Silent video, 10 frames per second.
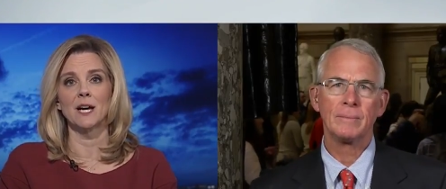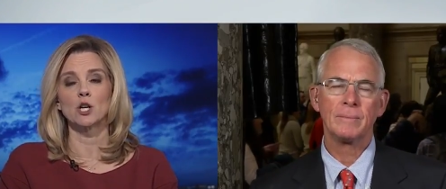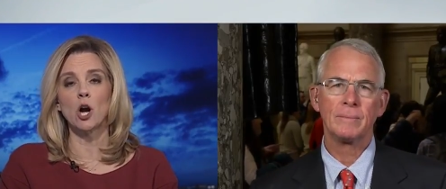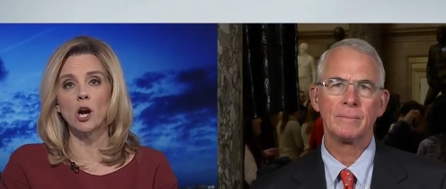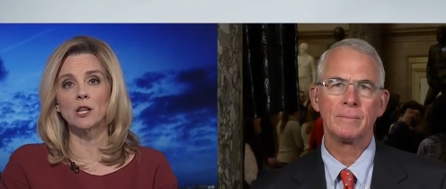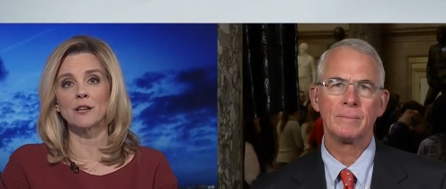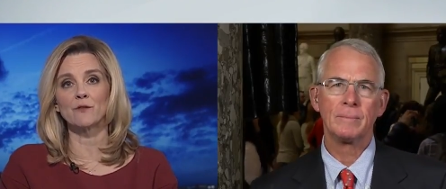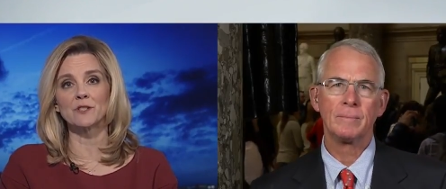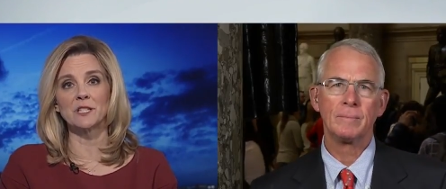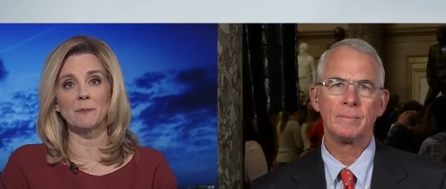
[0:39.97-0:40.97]
Speaker 1: calling
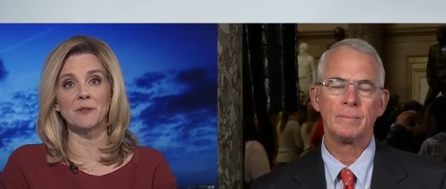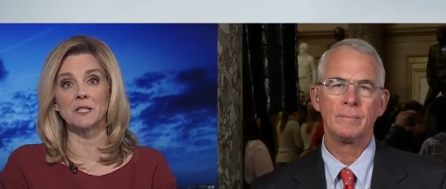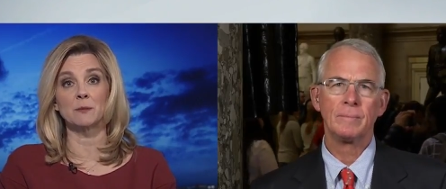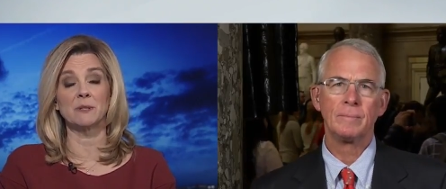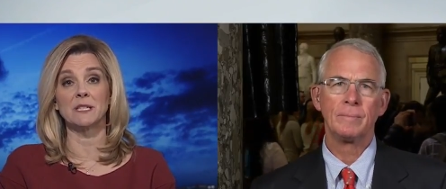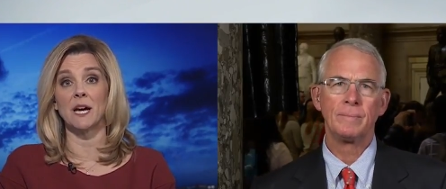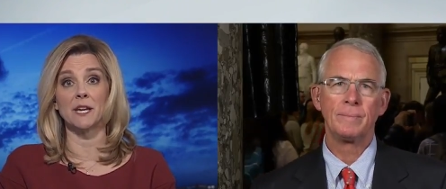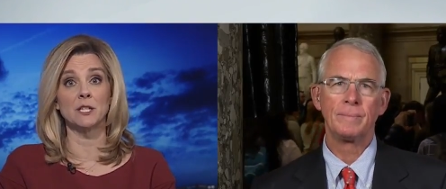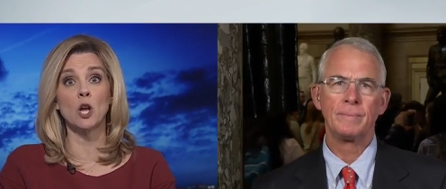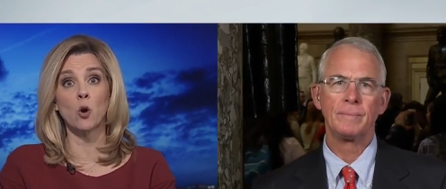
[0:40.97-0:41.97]
for something to be done.
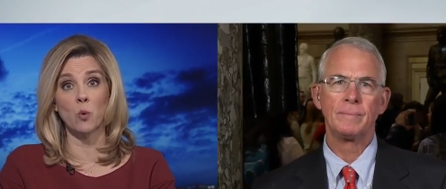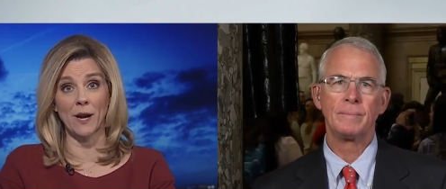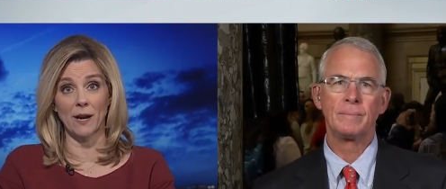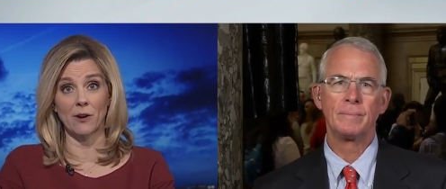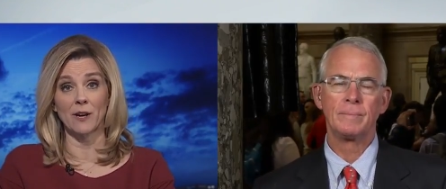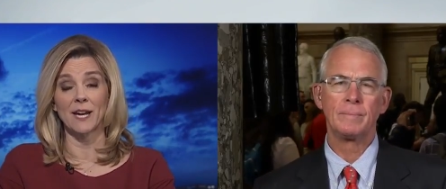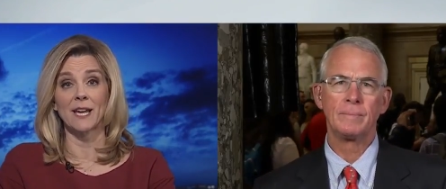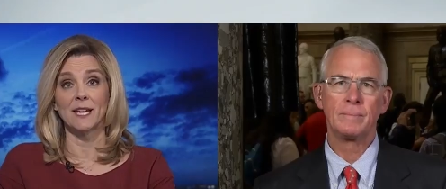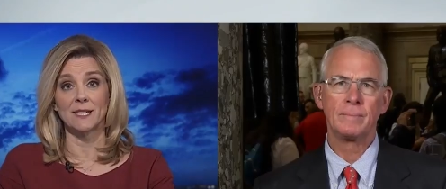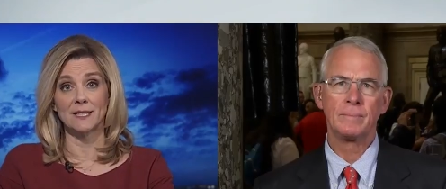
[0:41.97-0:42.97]
And nowhere
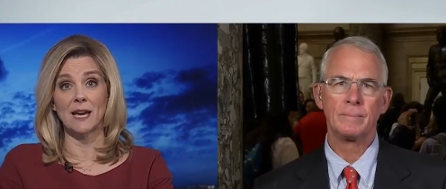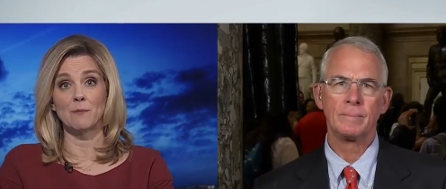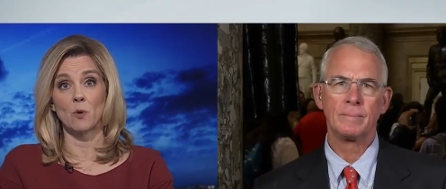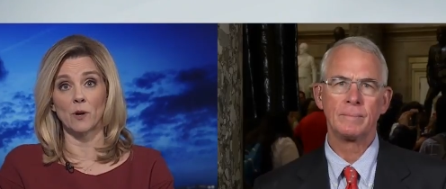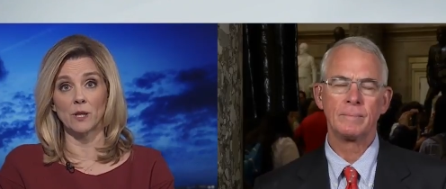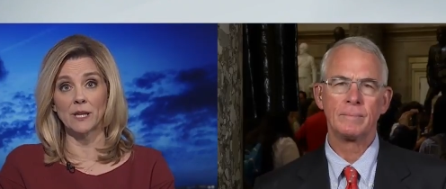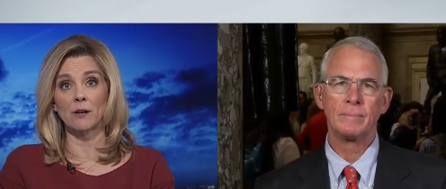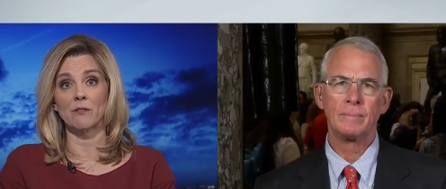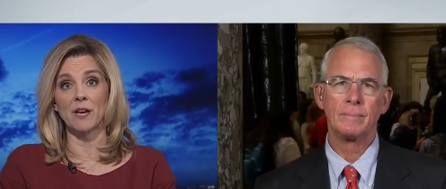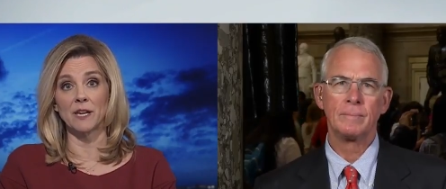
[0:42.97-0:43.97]
is that more
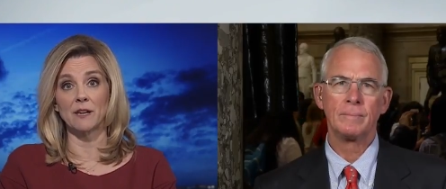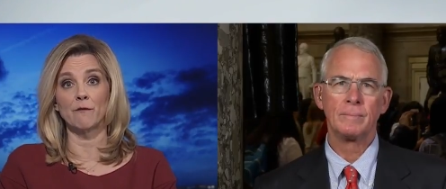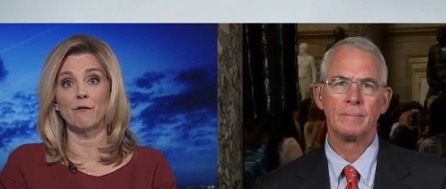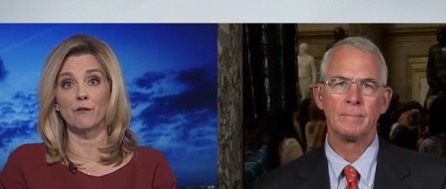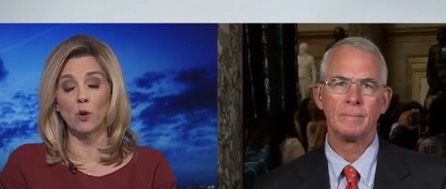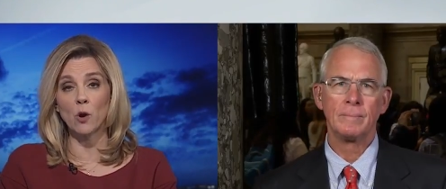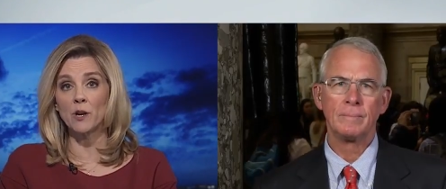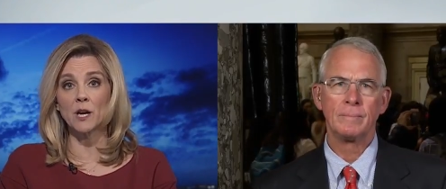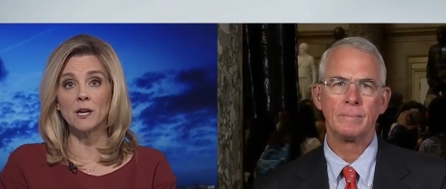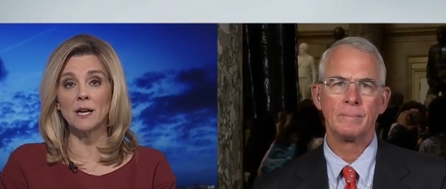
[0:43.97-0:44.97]
clear than in
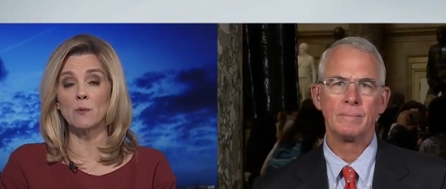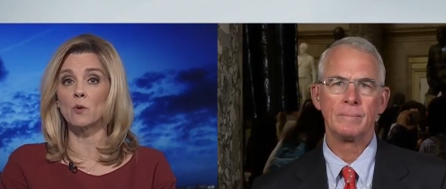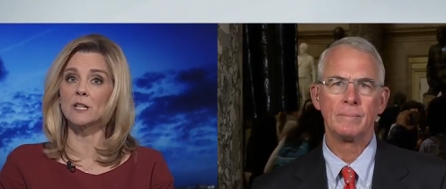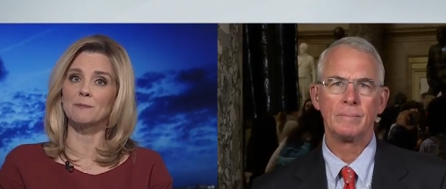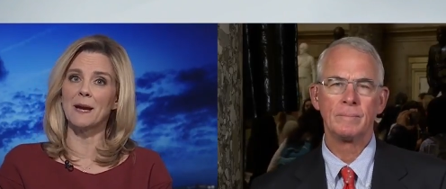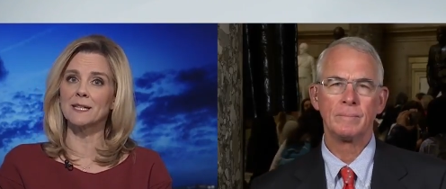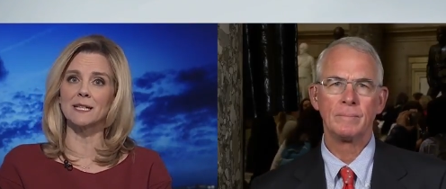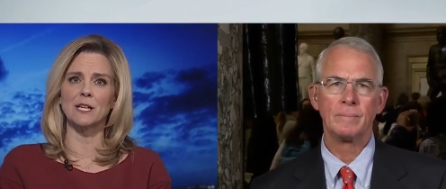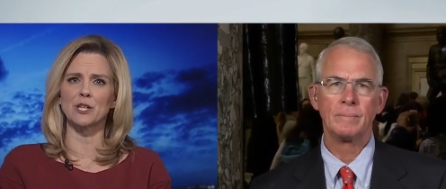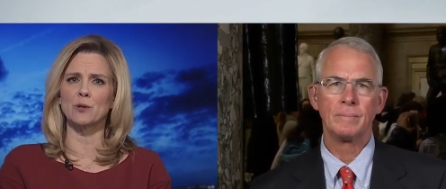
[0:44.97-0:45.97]
Florida. And we're
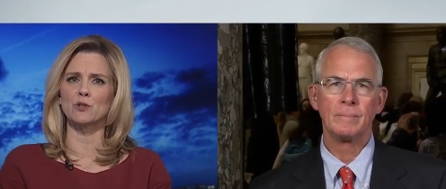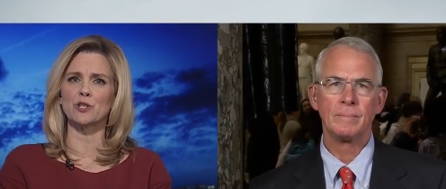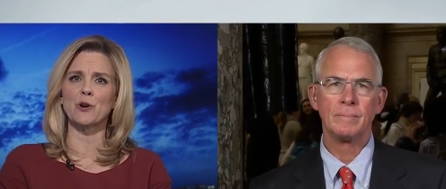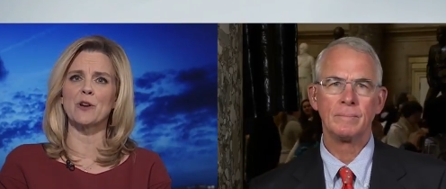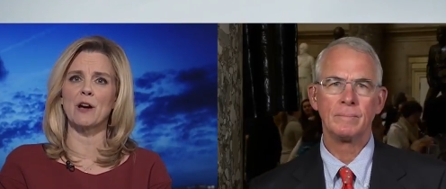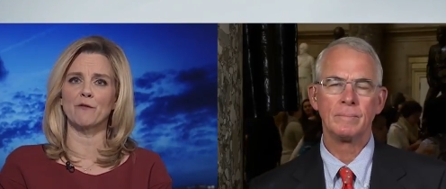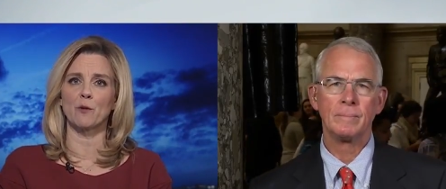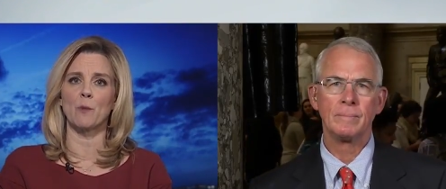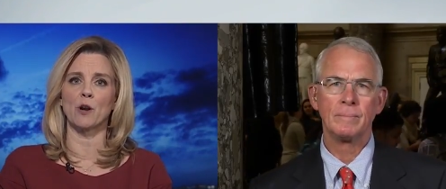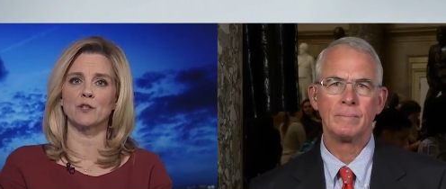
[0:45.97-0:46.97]
expecting a huge turnout for
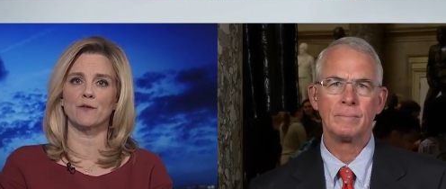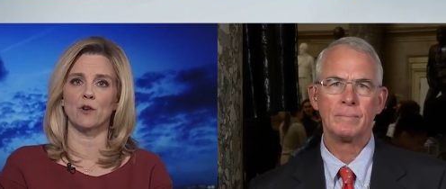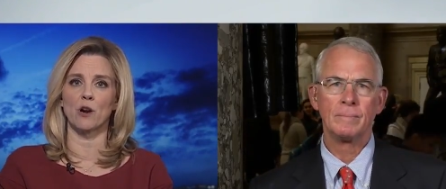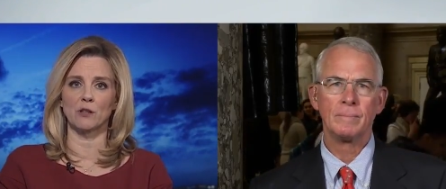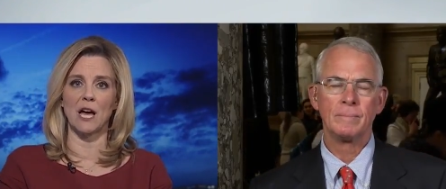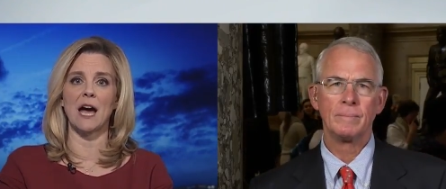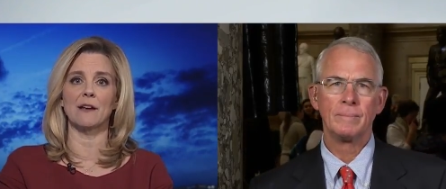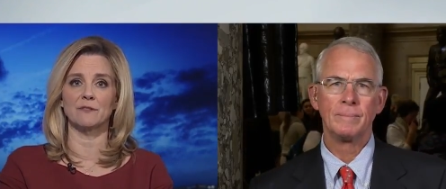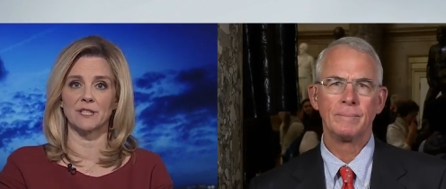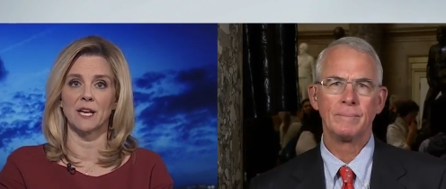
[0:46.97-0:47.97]
March for Our
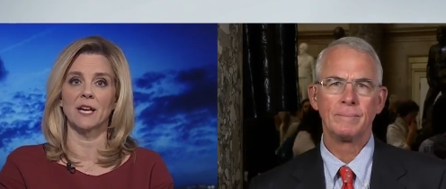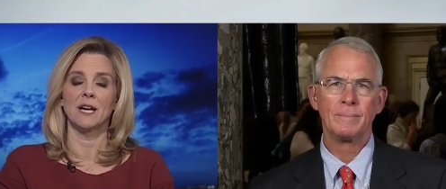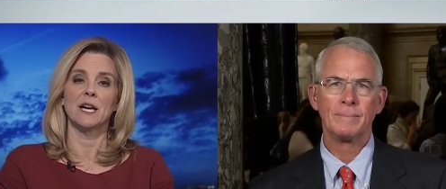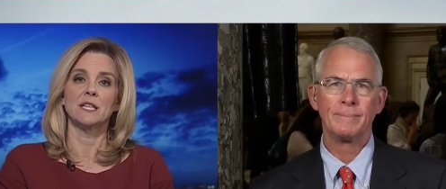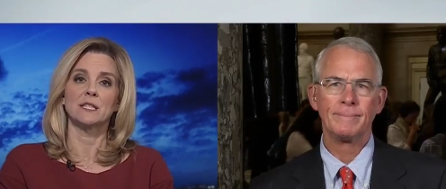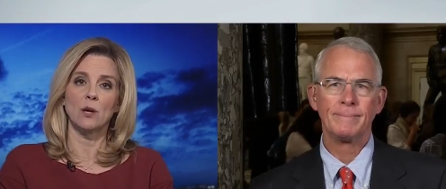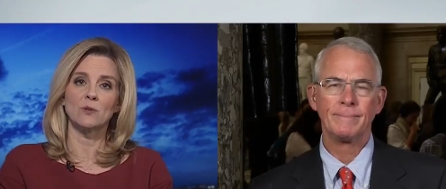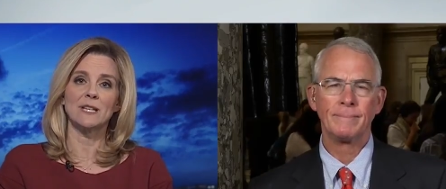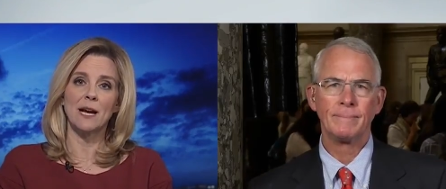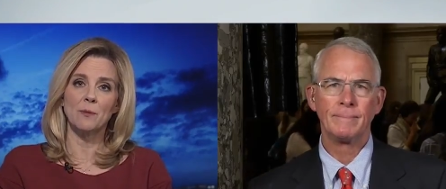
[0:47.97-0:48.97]
Lives. So
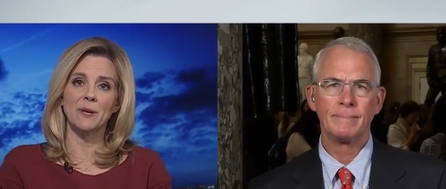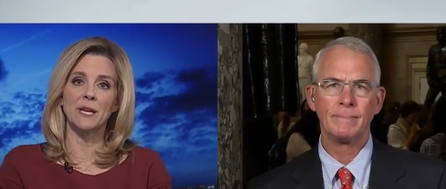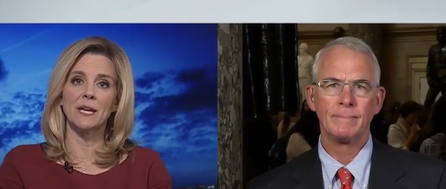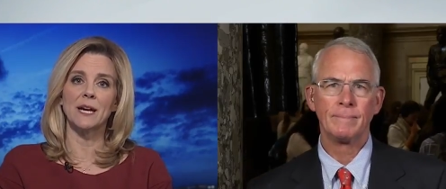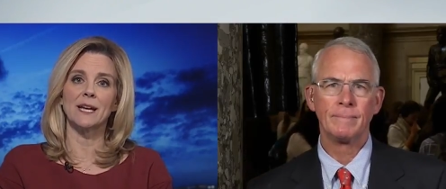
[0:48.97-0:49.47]
tell me,